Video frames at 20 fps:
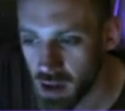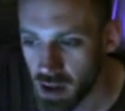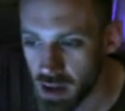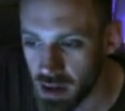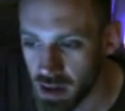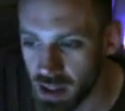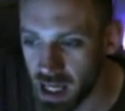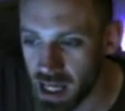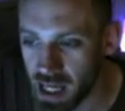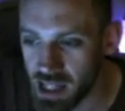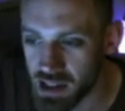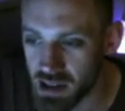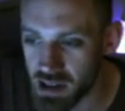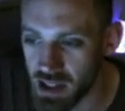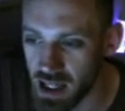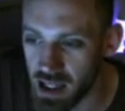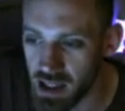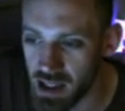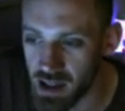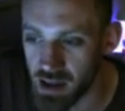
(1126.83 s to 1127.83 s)
There's
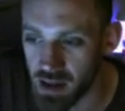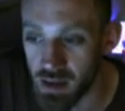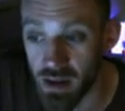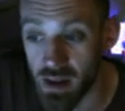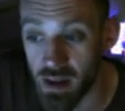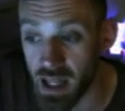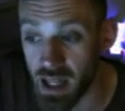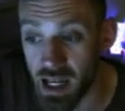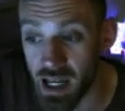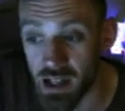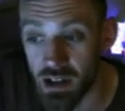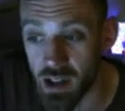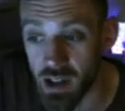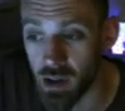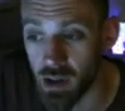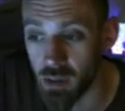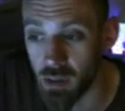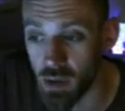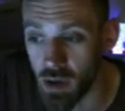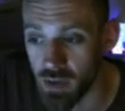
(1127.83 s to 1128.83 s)
taken. There's the
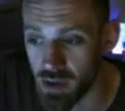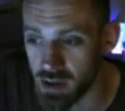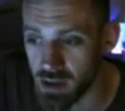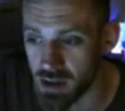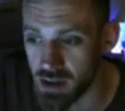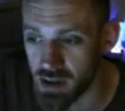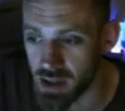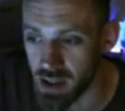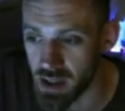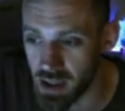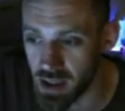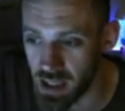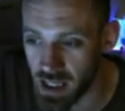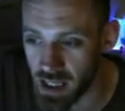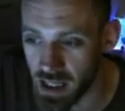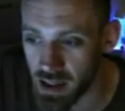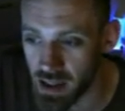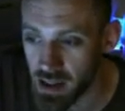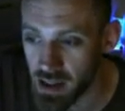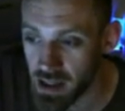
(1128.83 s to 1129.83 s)
only move, isn't it?
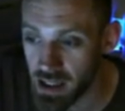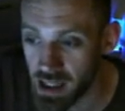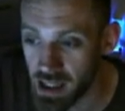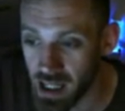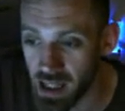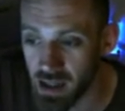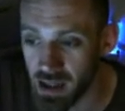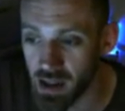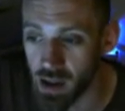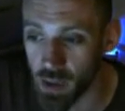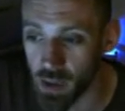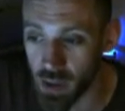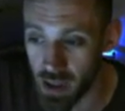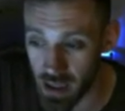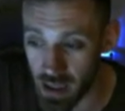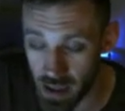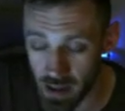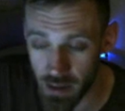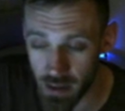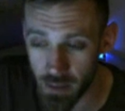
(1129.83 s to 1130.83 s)
Yeah? You can go
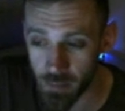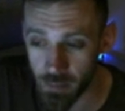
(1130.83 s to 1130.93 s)
here.